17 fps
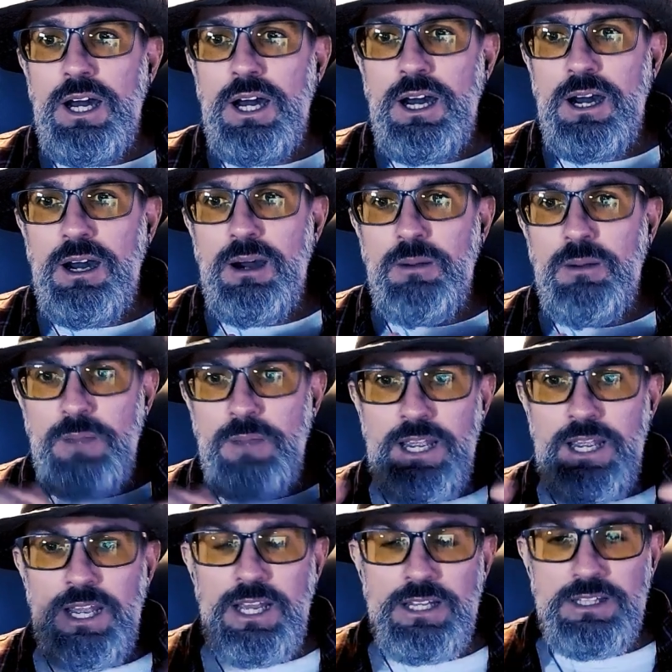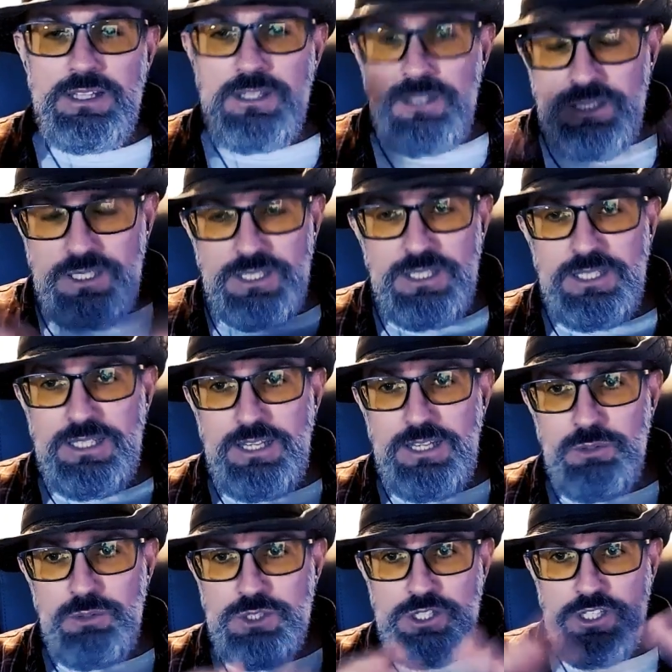and
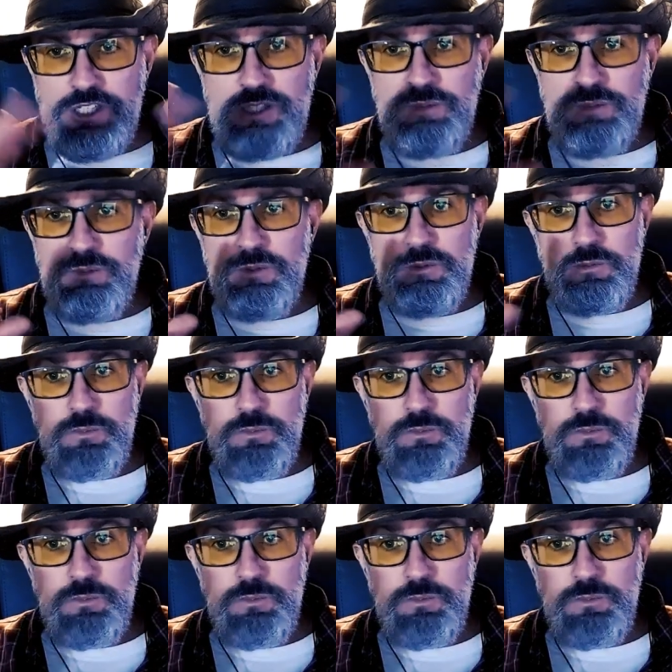it was just